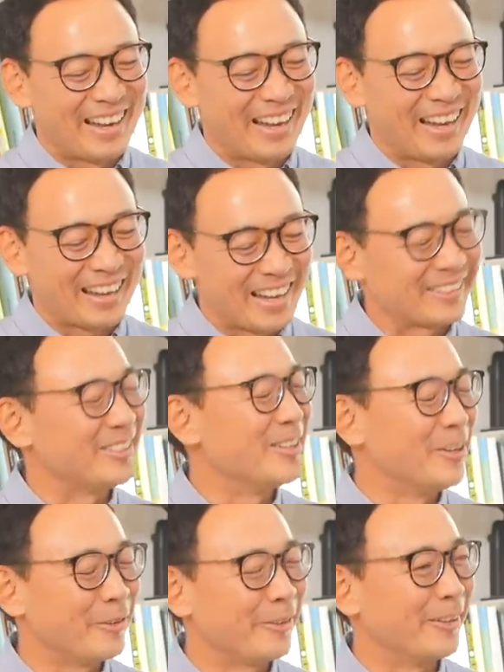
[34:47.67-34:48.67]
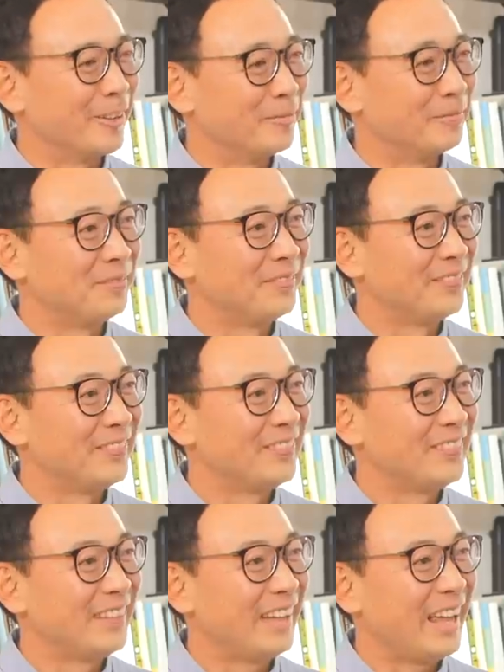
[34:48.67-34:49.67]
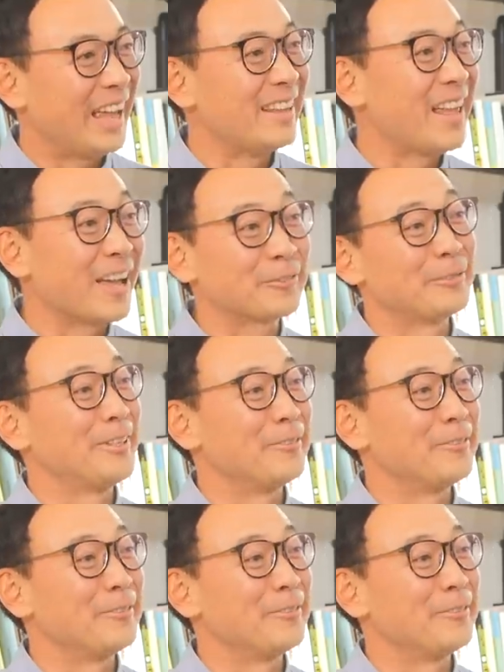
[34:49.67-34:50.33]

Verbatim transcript: then I got to know them, and that's